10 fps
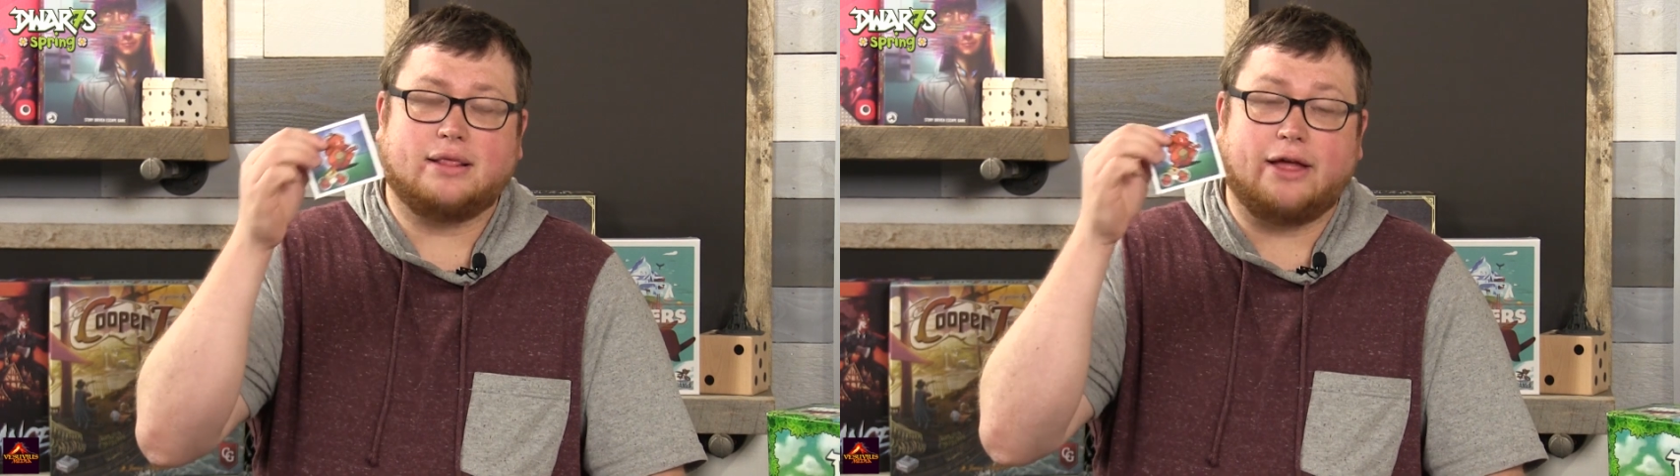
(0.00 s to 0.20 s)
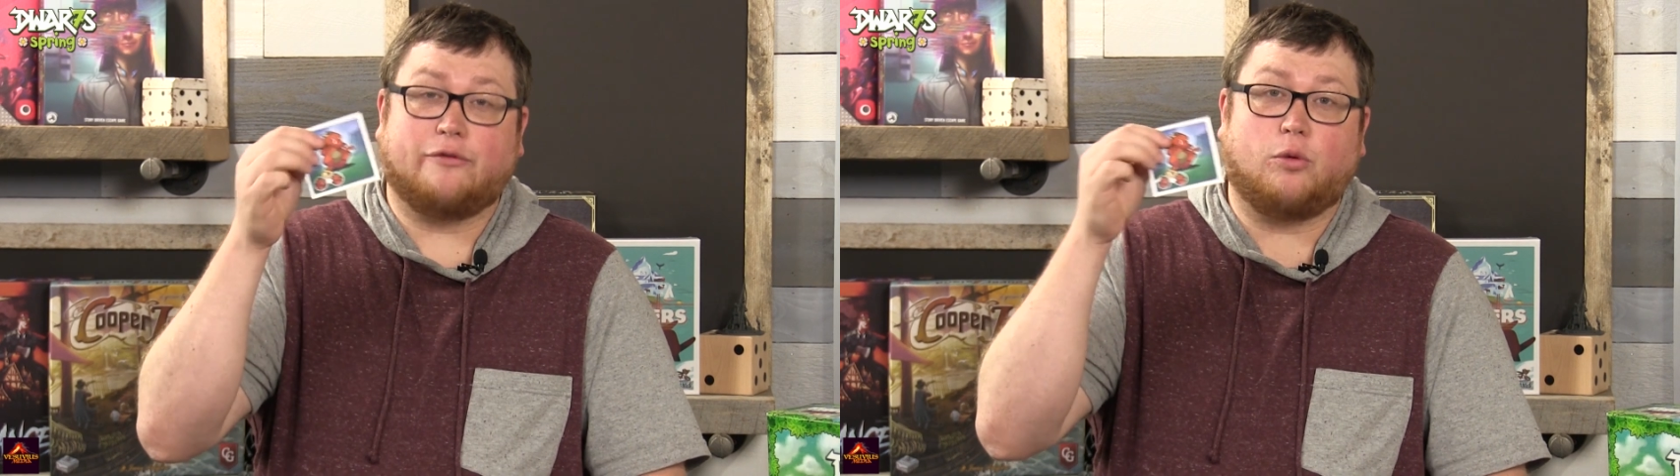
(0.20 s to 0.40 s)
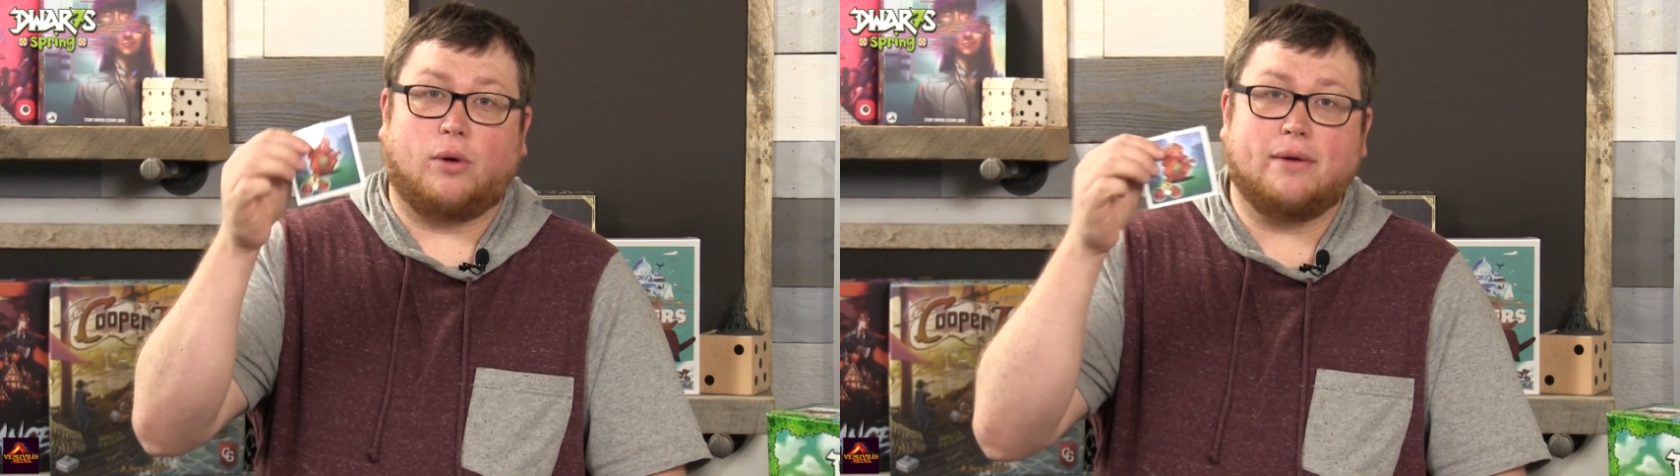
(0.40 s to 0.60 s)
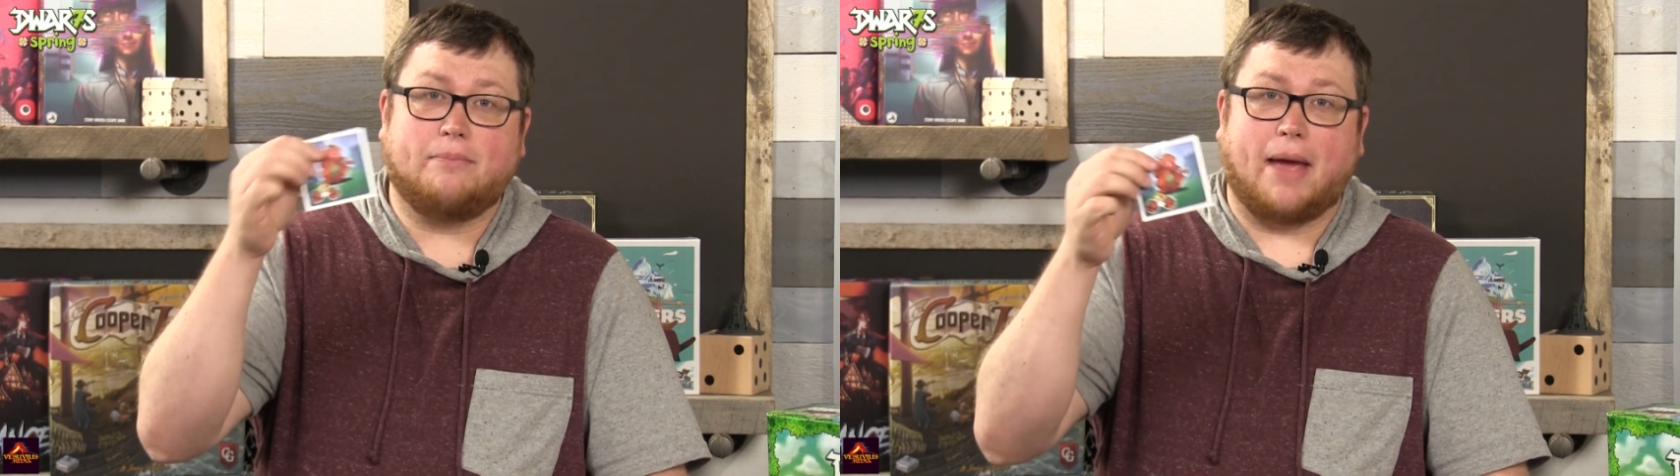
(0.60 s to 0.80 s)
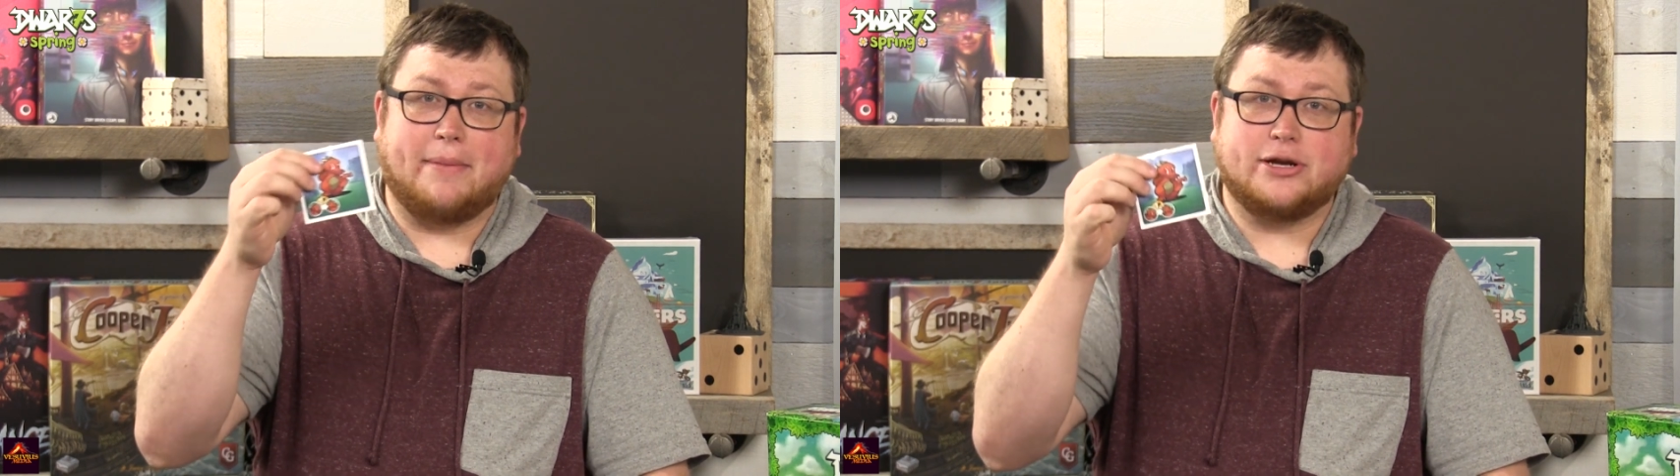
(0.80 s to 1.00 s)
level
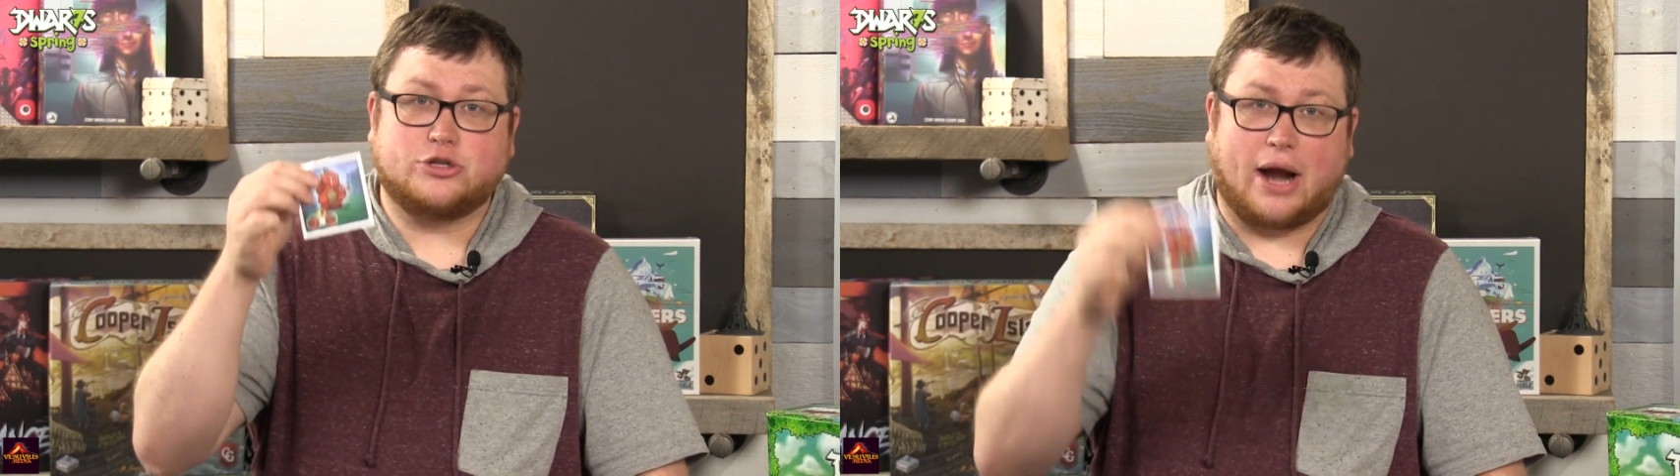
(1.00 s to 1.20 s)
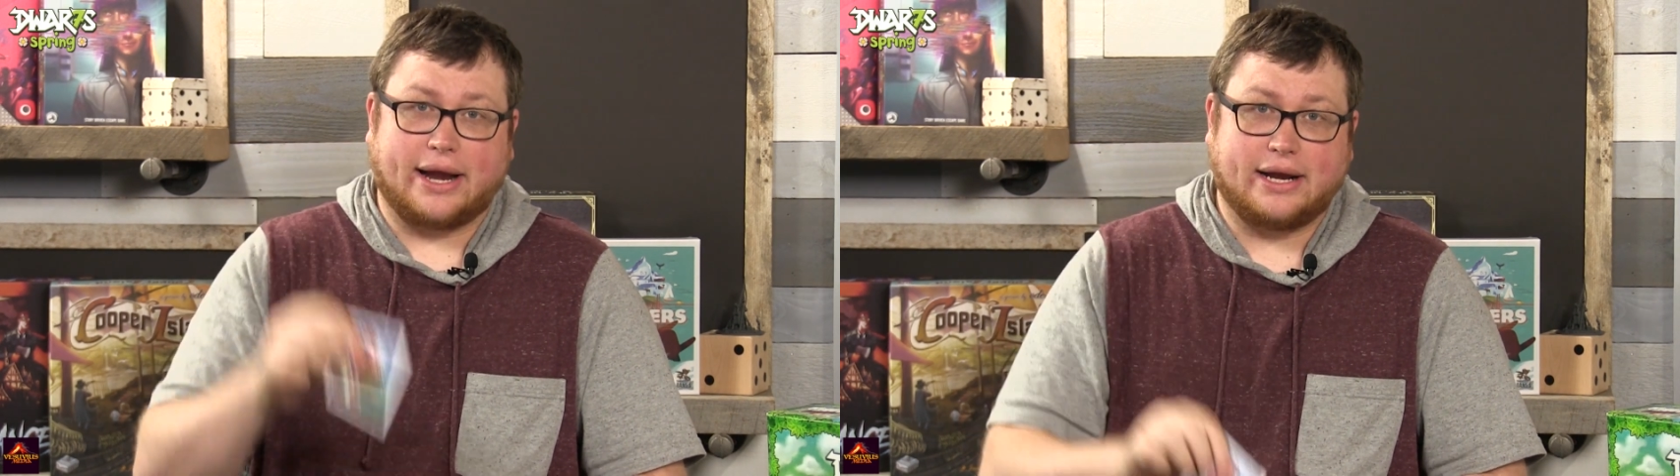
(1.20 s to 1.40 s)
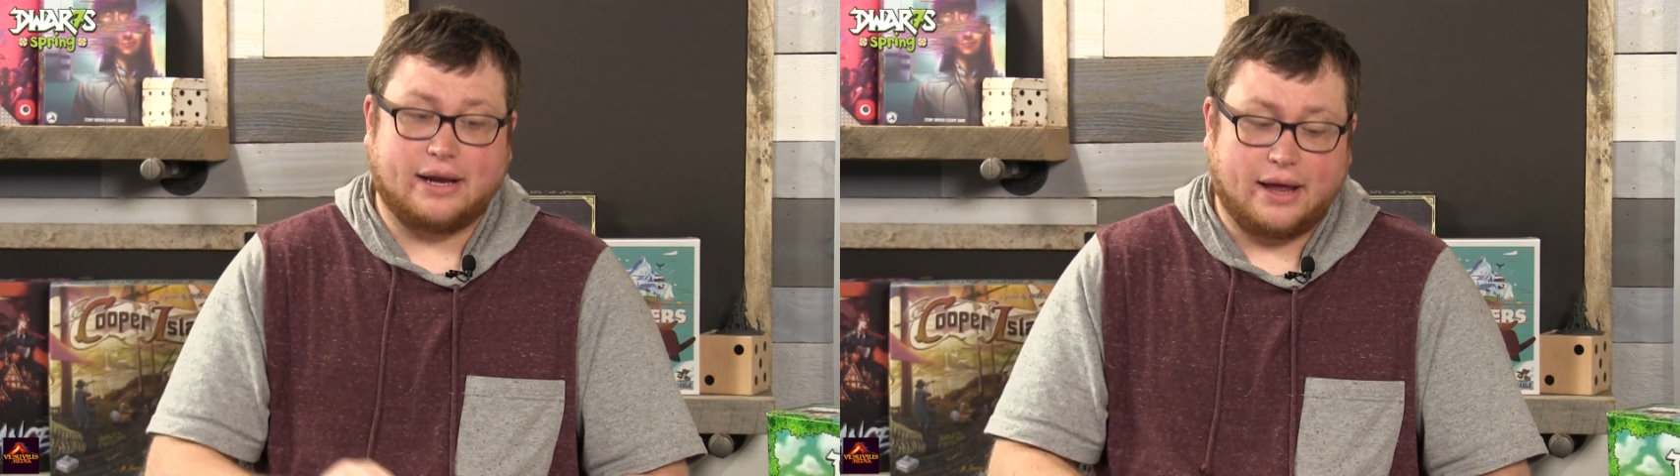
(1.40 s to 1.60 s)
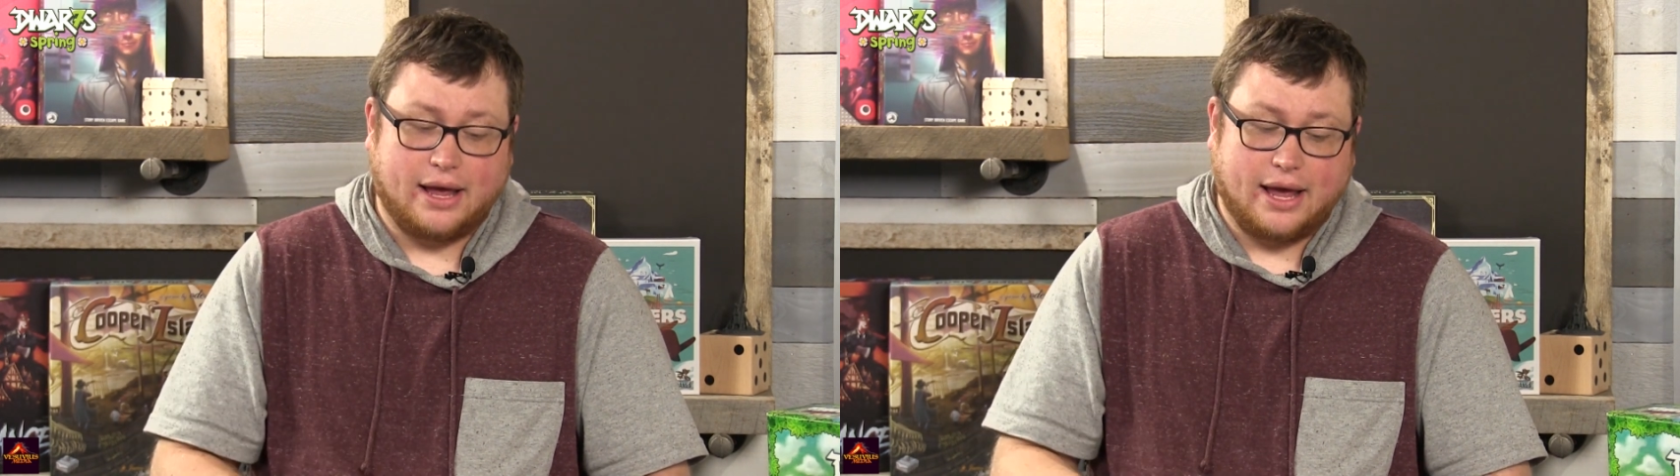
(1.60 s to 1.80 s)
1 baby dragon